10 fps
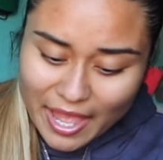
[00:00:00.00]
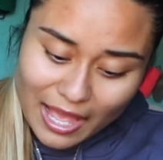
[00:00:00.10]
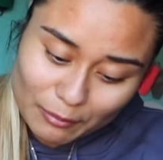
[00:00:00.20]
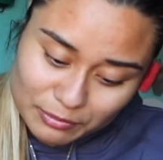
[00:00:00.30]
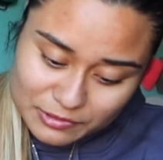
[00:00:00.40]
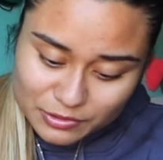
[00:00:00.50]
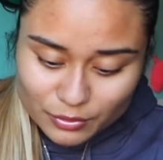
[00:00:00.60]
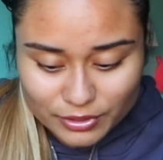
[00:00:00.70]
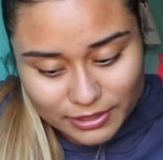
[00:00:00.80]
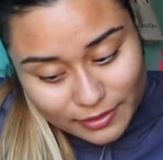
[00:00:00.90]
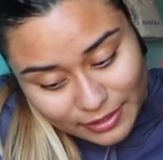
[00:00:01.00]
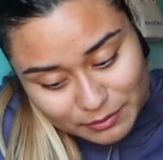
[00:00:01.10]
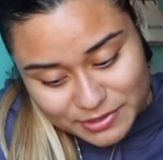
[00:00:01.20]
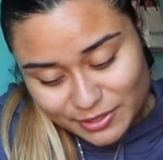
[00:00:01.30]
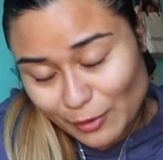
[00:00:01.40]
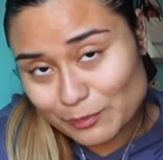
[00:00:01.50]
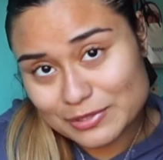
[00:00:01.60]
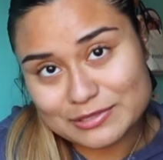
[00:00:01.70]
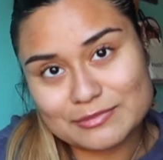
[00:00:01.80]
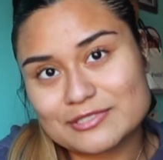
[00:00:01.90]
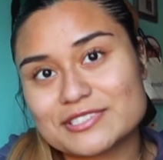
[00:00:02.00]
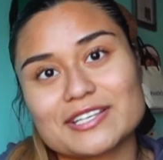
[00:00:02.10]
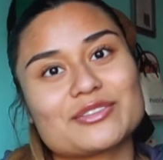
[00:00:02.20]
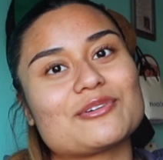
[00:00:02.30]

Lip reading: Apple Store, clips, compass, music.